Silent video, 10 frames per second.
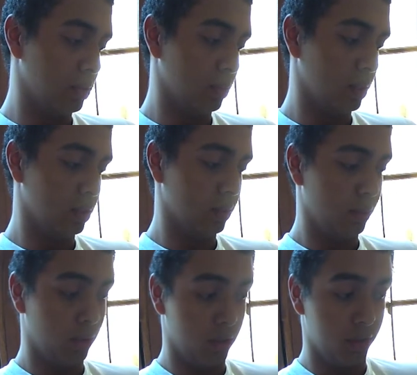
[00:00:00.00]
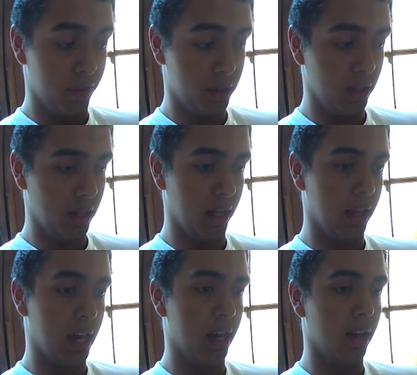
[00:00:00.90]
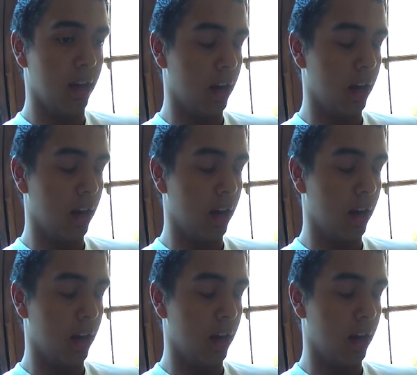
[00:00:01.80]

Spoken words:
which is visually like that,